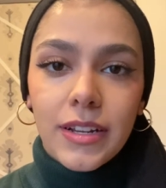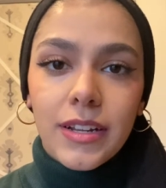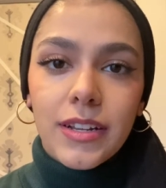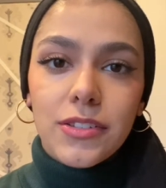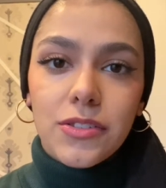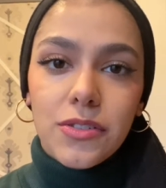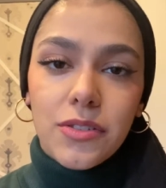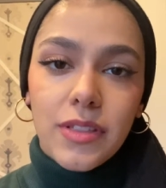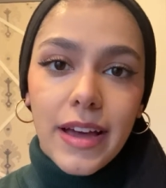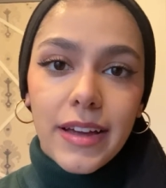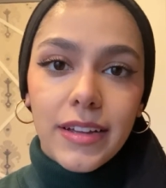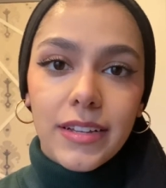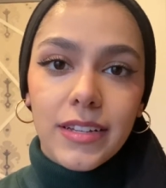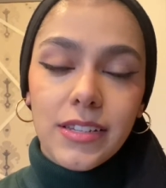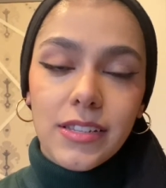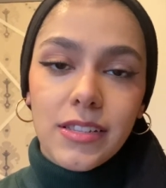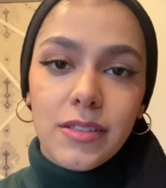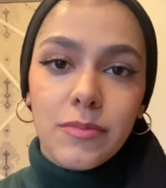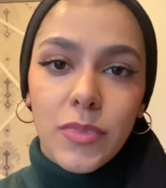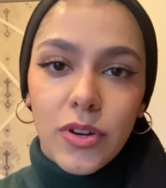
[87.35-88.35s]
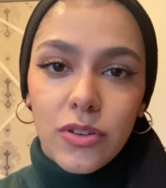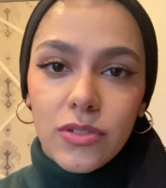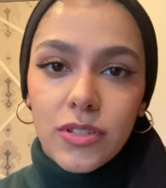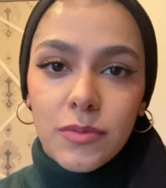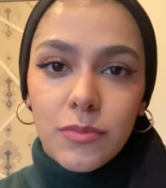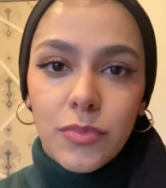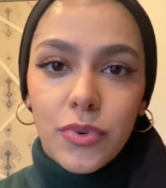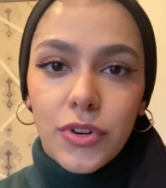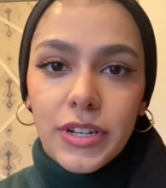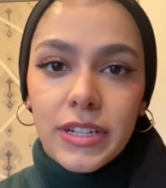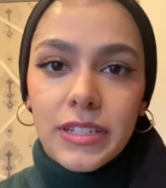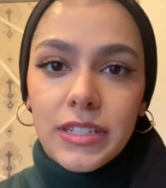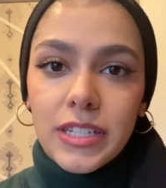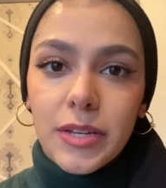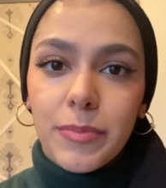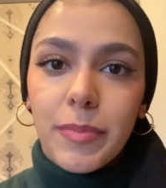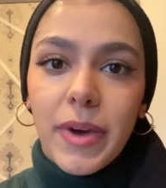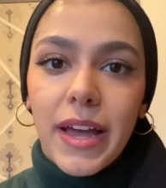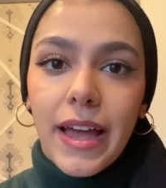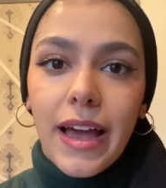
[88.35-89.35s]
So that is the most important tip
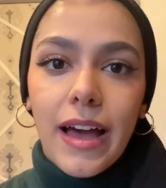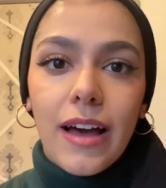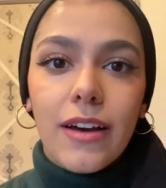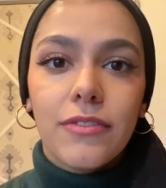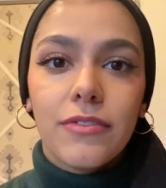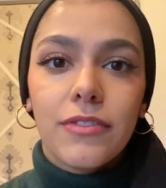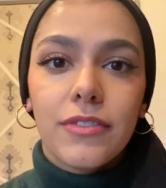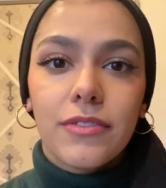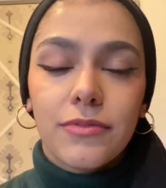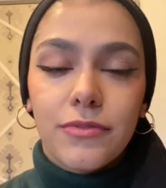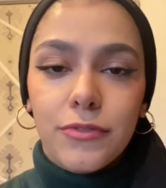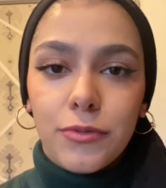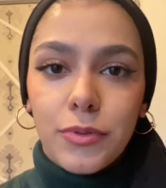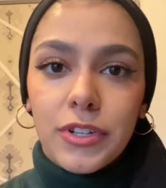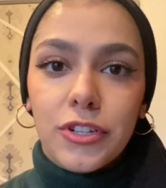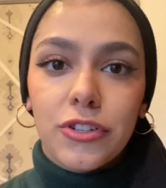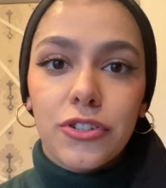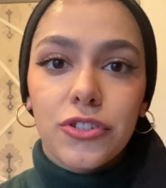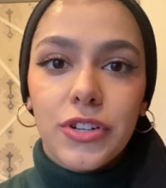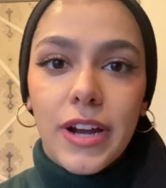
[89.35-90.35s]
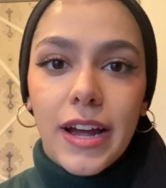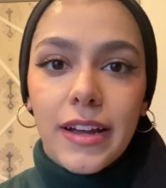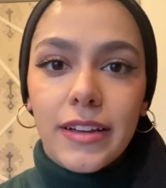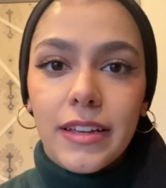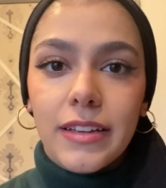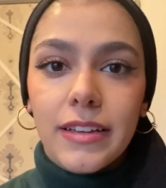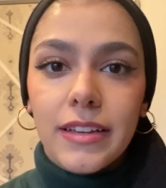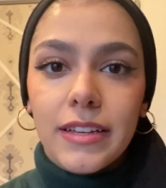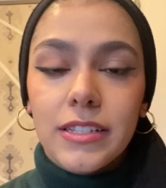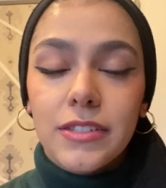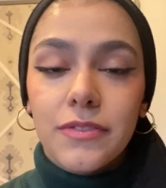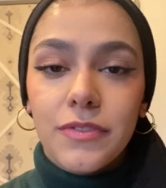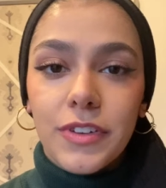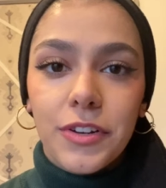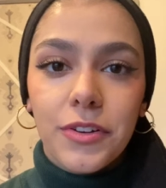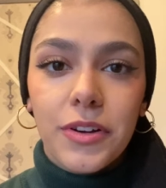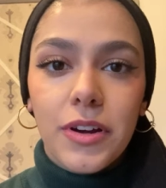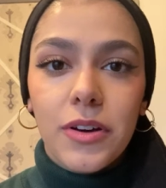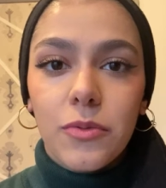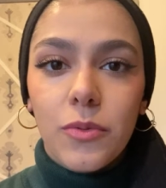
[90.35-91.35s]
I have for when you're tracking, is
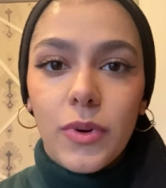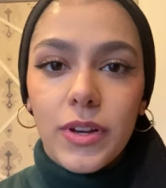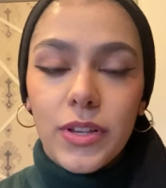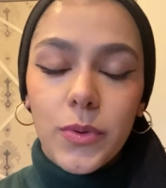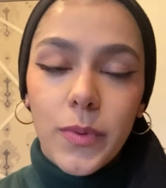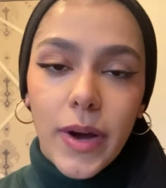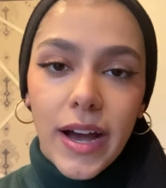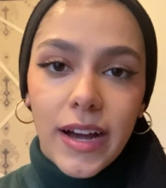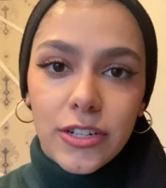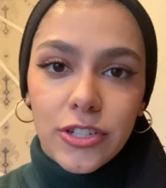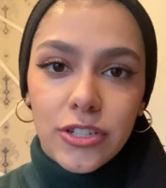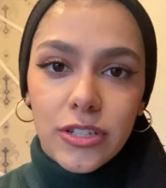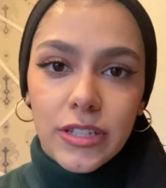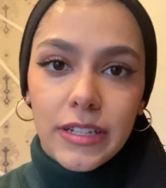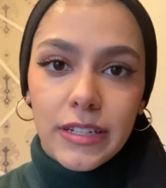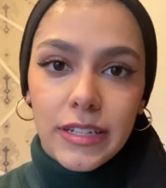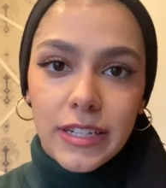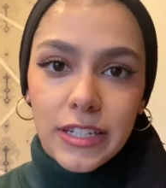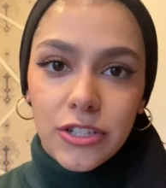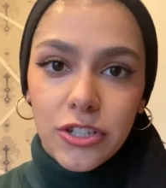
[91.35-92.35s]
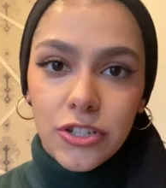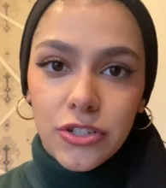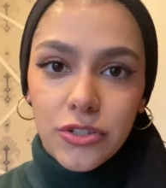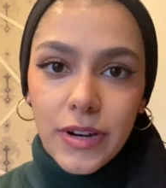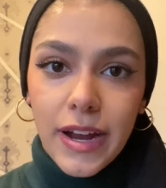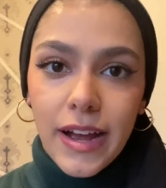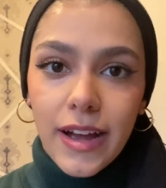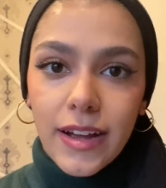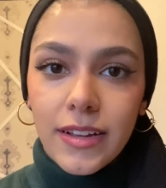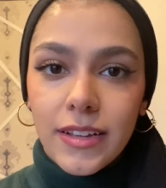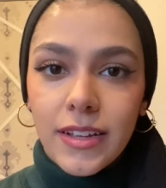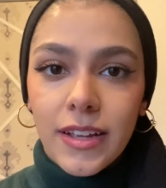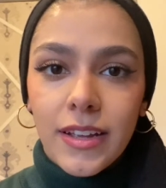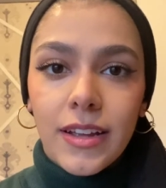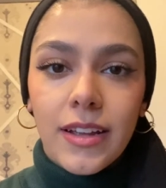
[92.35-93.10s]
figure out what you actually need to track,